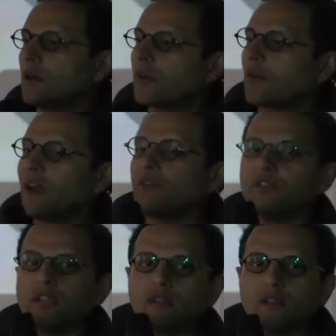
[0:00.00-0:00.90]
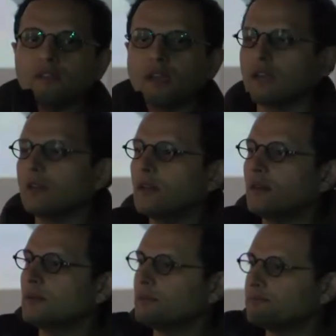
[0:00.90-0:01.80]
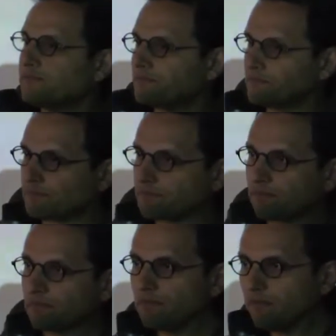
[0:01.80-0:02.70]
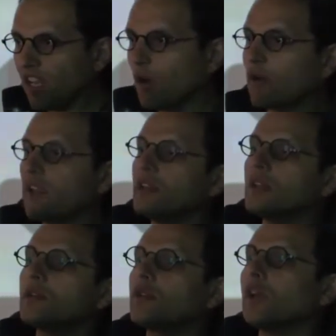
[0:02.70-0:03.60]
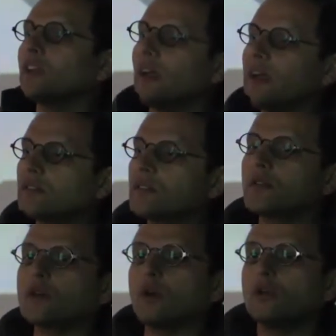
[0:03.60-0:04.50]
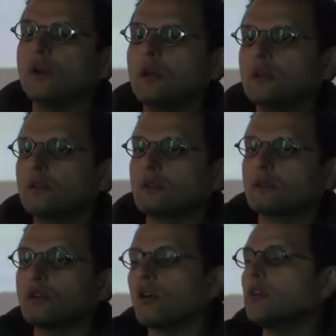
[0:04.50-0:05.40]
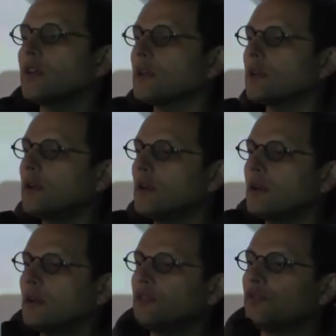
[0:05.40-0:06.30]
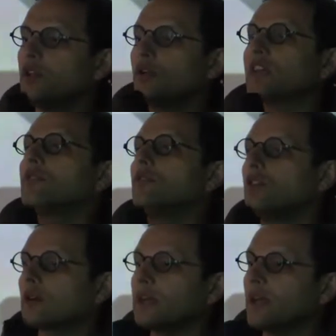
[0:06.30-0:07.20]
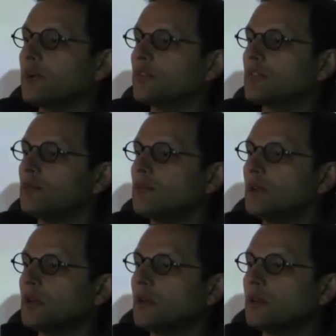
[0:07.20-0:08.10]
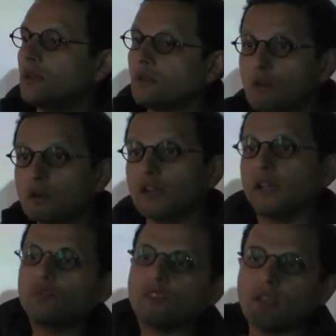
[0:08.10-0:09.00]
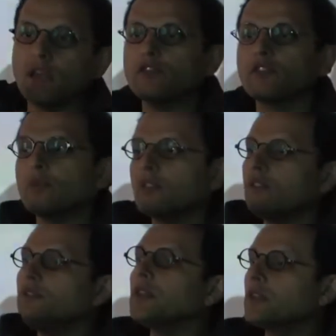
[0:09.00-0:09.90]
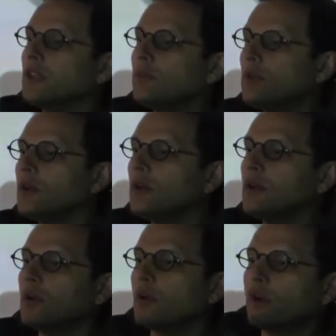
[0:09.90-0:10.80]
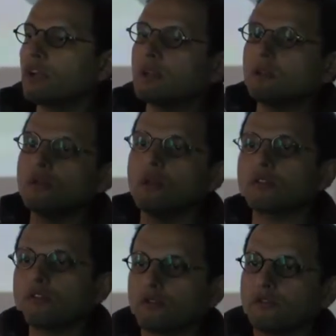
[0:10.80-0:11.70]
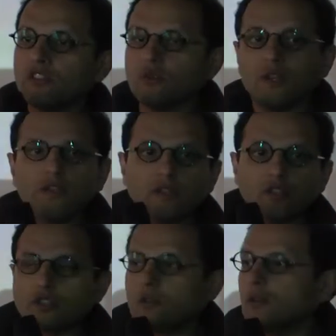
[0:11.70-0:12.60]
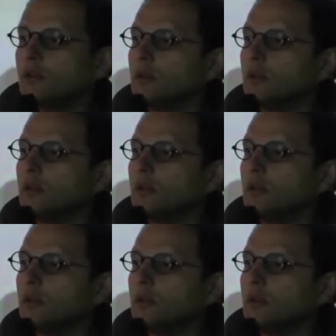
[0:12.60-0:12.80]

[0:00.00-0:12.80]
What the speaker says: graphic design oriented to enhance the content. If we look at the New York Times, they have a specific team where they do lots of visualization,